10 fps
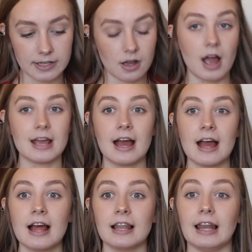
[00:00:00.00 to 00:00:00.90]
And I
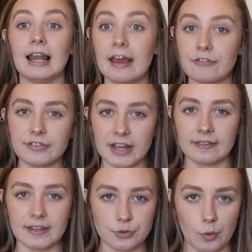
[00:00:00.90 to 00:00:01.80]
lived
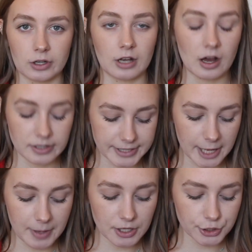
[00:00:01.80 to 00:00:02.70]
in this one last summer,